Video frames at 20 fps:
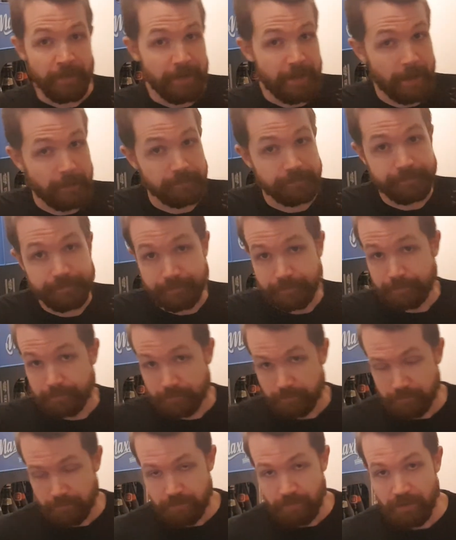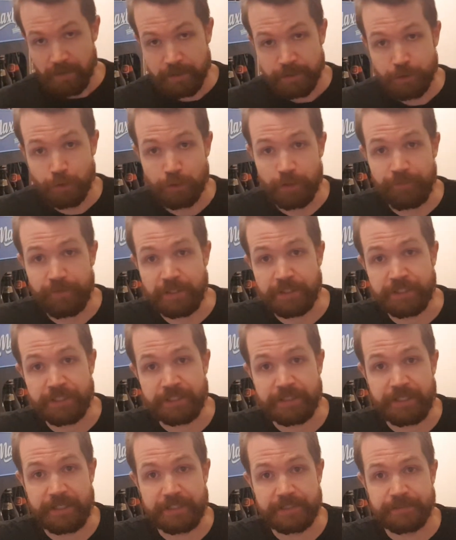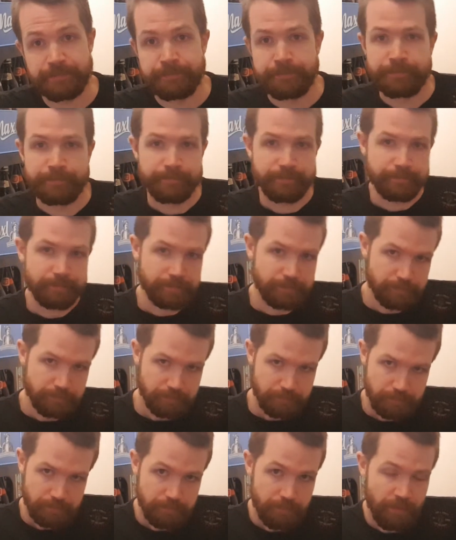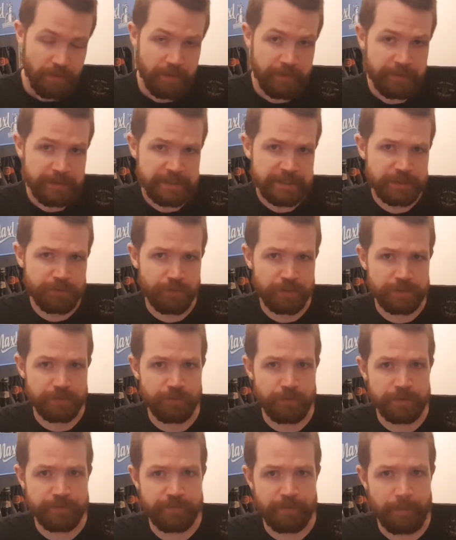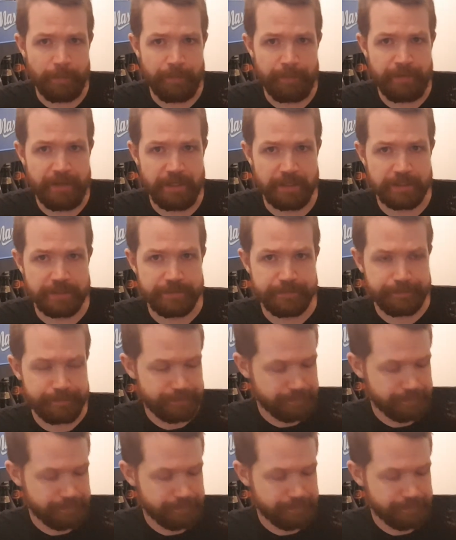Yeah, so refreshing and nice. And this is what you want from Pils.